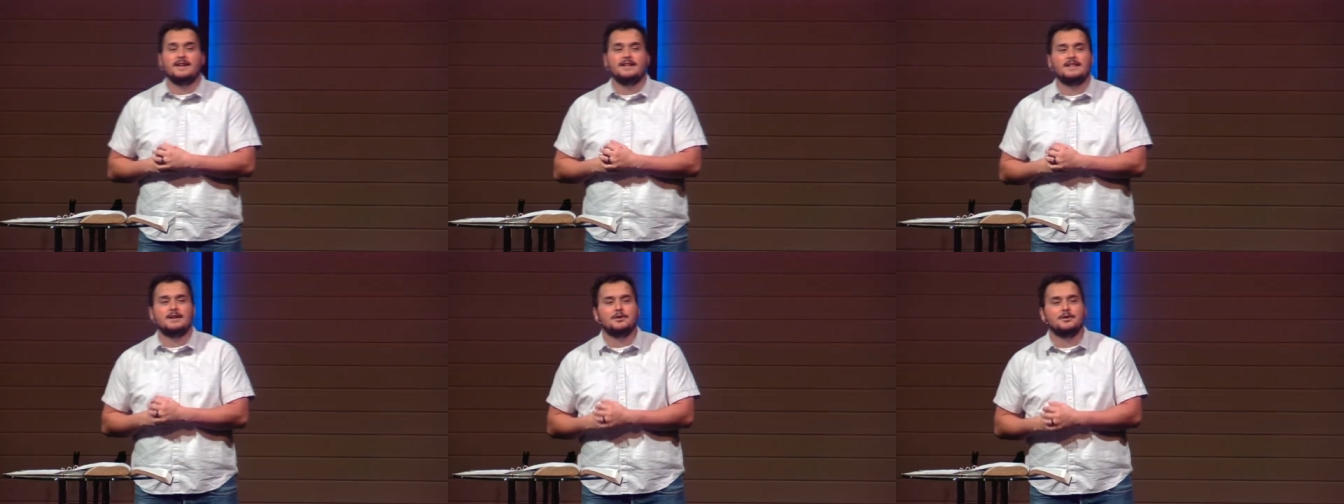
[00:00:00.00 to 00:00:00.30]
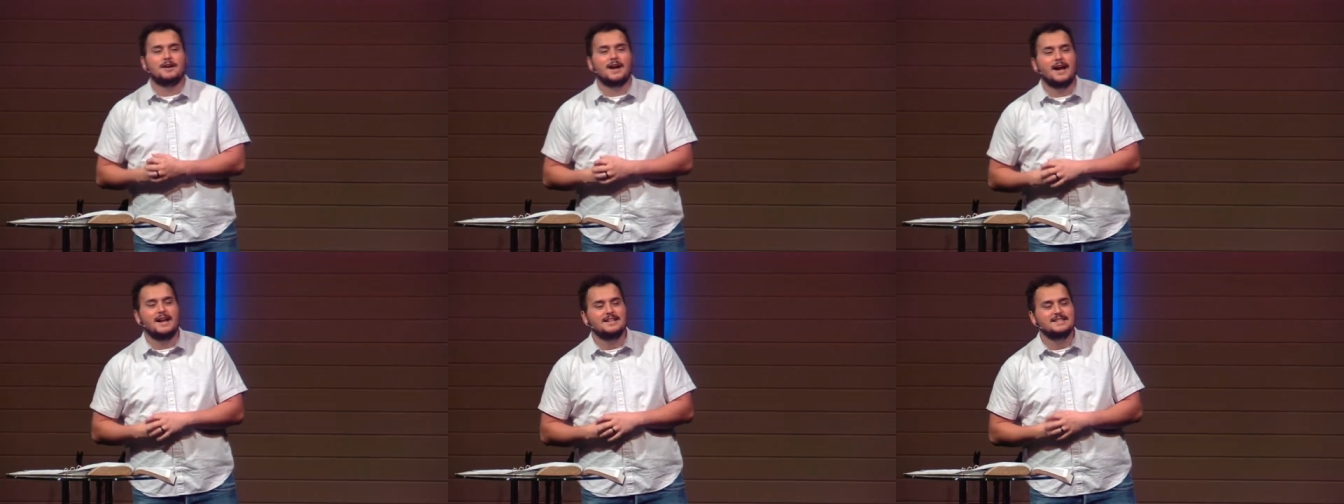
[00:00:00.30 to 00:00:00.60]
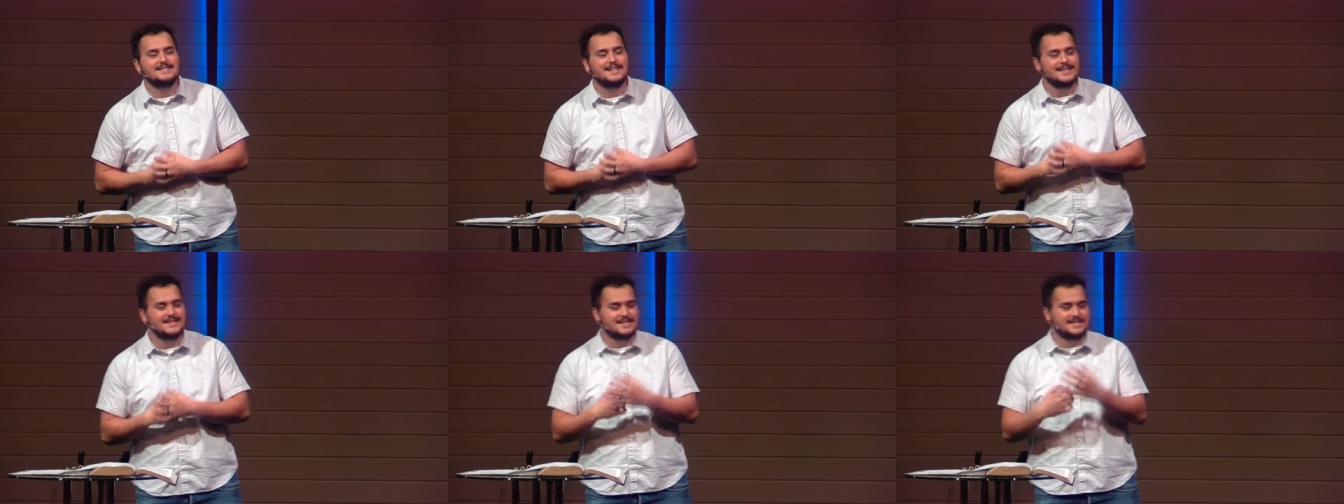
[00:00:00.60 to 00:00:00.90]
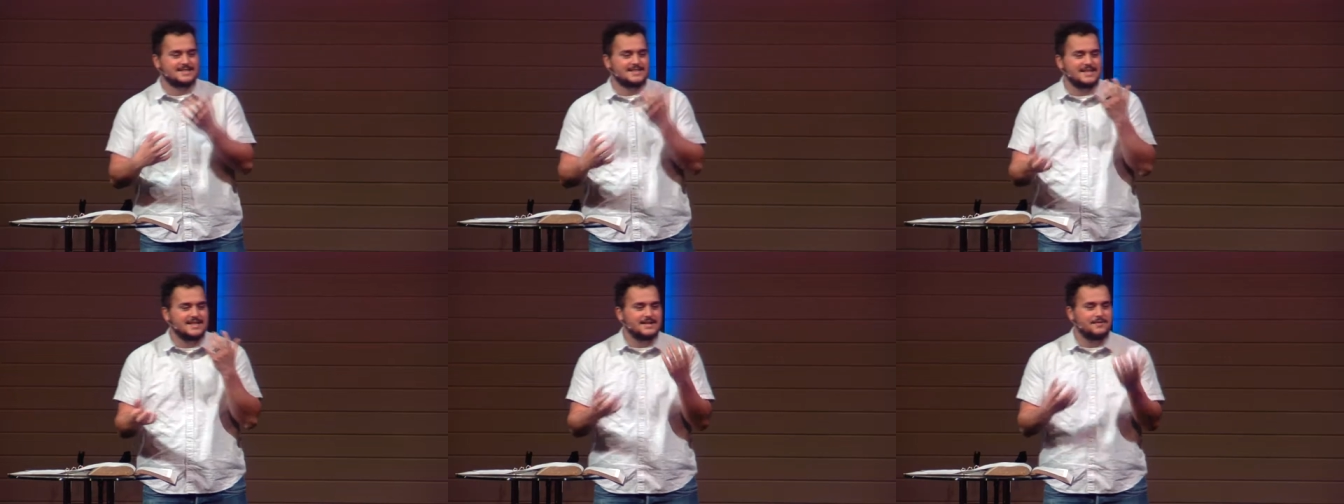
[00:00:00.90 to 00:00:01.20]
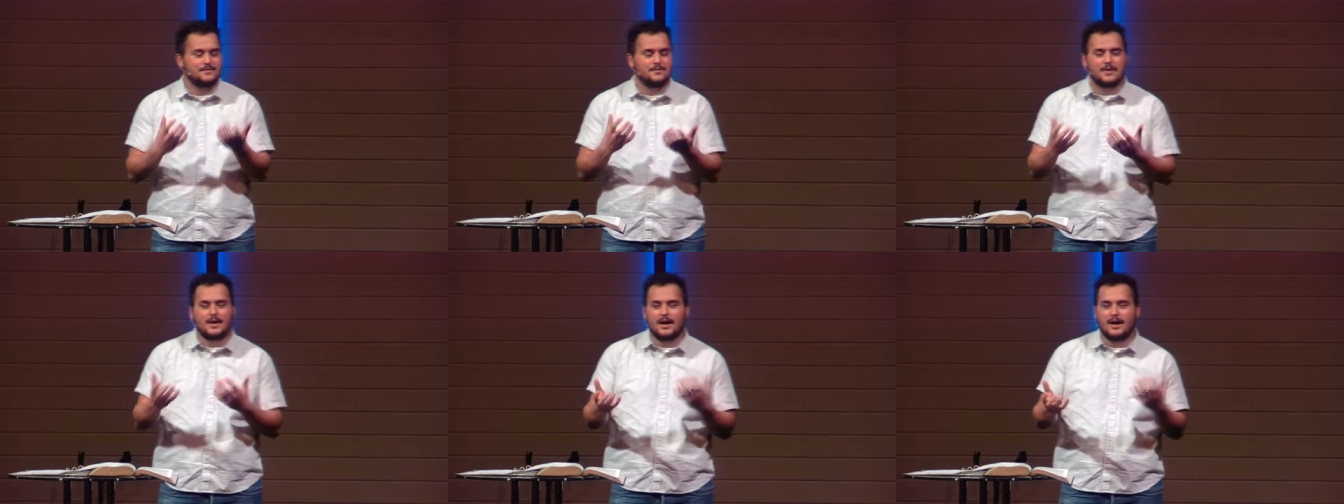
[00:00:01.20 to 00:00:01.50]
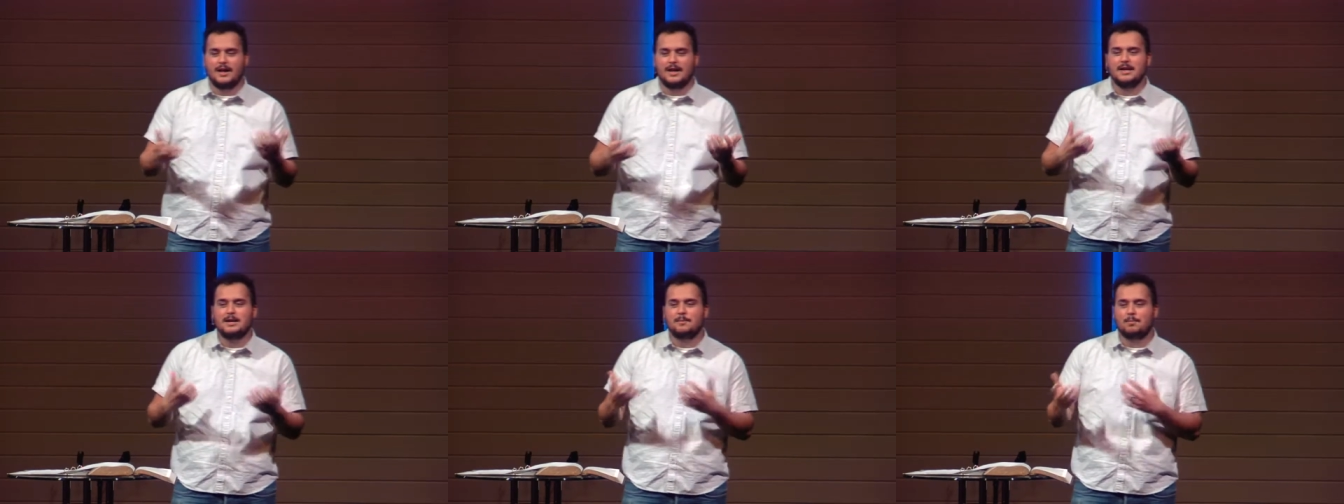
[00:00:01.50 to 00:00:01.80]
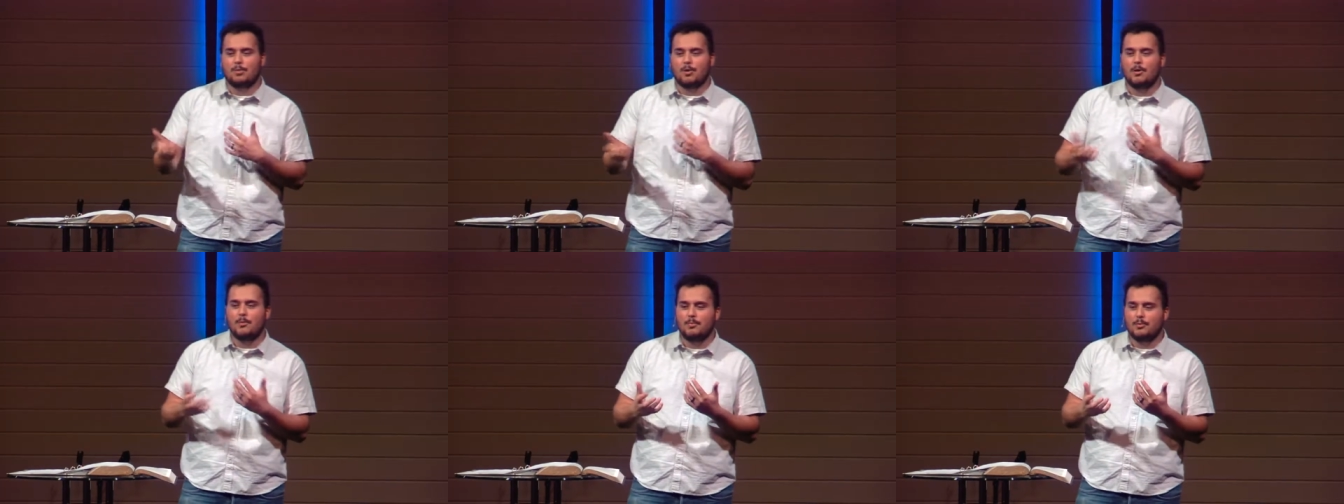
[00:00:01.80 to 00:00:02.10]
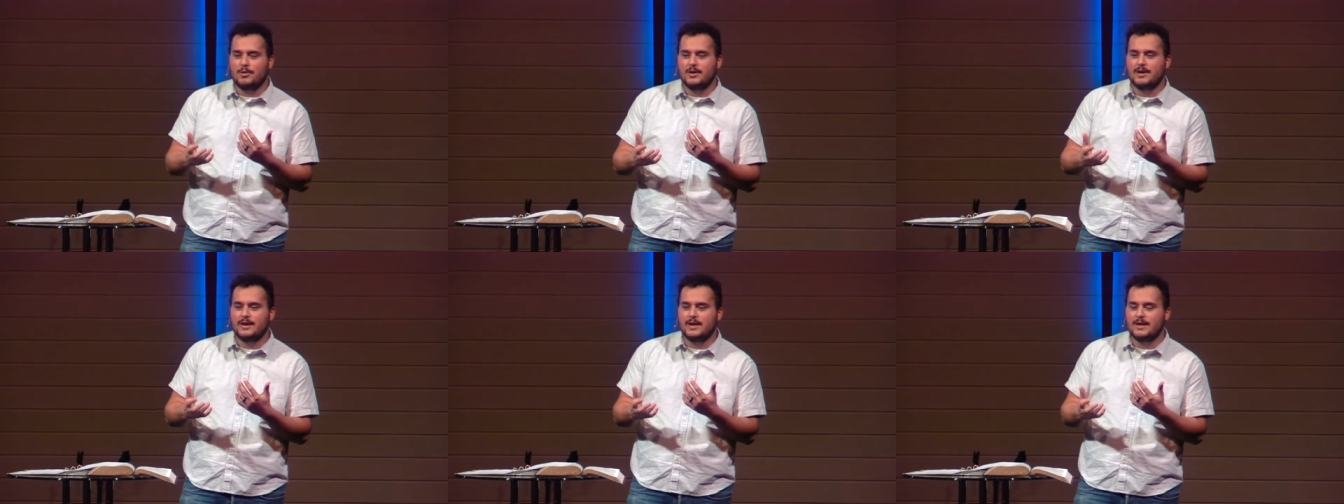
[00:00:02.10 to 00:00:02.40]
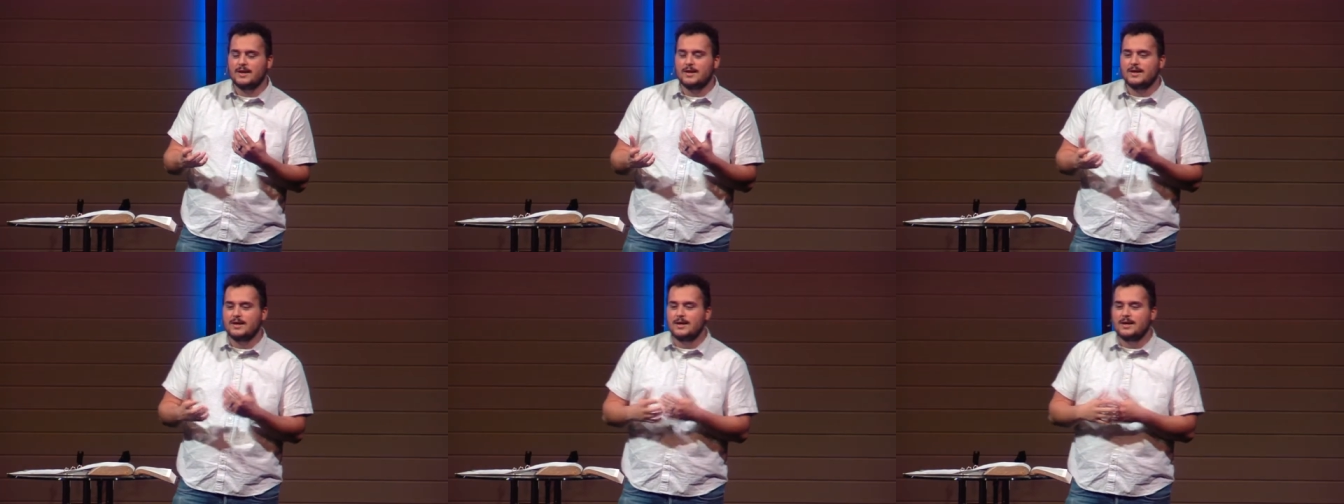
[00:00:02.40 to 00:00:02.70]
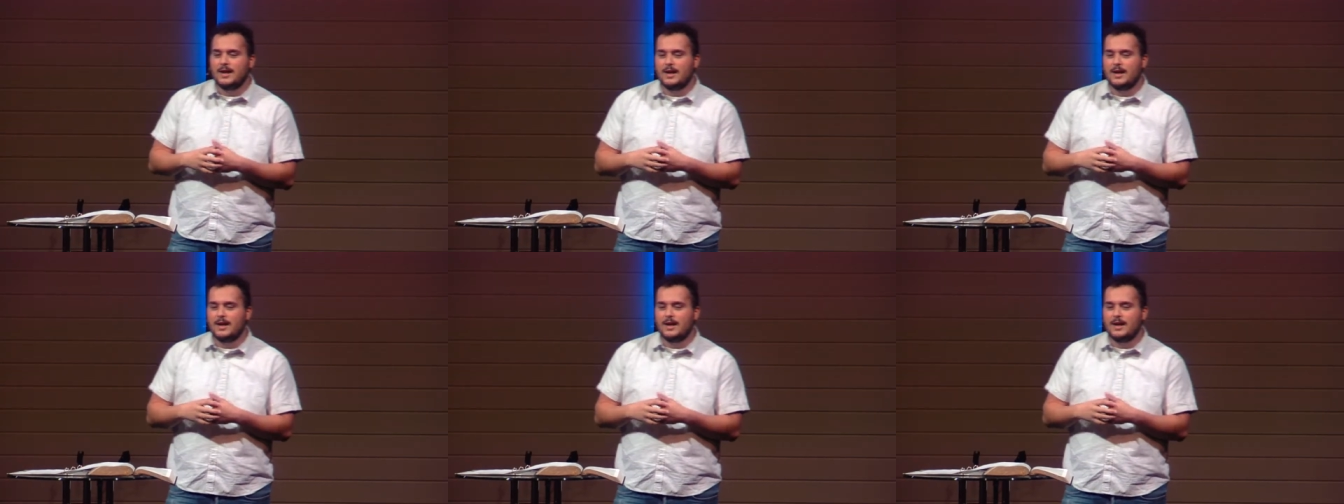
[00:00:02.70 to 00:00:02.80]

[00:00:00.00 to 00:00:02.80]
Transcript: and they were kind of saying this thing uh, inappropriate.